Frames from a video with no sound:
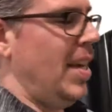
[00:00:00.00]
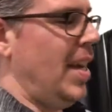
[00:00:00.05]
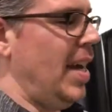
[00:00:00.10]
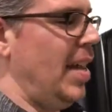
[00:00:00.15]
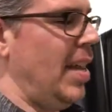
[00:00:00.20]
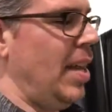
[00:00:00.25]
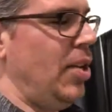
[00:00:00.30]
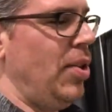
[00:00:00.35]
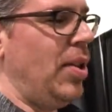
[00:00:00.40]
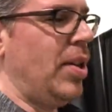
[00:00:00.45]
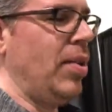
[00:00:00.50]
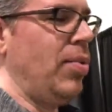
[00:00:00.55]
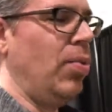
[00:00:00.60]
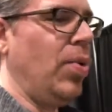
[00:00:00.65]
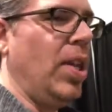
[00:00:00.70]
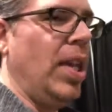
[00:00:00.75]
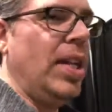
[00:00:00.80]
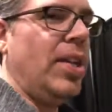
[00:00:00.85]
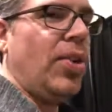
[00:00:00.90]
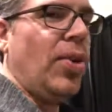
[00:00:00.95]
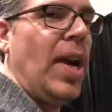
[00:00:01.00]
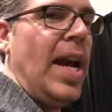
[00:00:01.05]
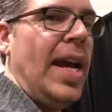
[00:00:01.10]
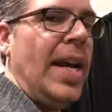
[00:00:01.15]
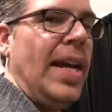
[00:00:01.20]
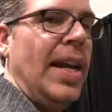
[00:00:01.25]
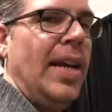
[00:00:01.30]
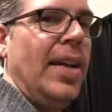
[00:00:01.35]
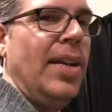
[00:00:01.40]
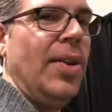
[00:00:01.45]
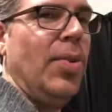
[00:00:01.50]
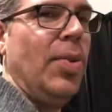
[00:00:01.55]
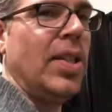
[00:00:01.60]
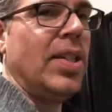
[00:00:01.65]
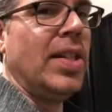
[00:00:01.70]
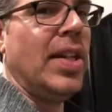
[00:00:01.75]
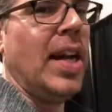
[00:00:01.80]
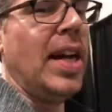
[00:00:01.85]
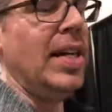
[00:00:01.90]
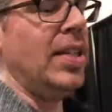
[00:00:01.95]
and then you can really crank it. And
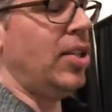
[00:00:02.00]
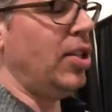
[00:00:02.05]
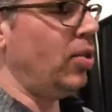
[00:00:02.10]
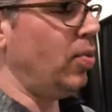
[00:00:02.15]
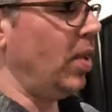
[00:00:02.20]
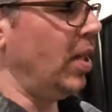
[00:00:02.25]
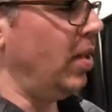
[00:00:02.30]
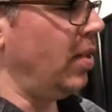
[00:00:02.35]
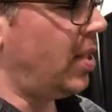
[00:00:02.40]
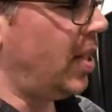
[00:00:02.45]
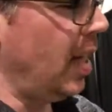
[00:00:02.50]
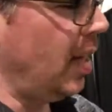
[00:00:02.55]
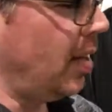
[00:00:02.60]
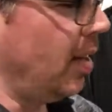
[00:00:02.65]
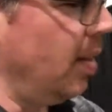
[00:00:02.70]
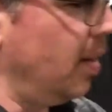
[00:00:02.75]
what's nice is when you set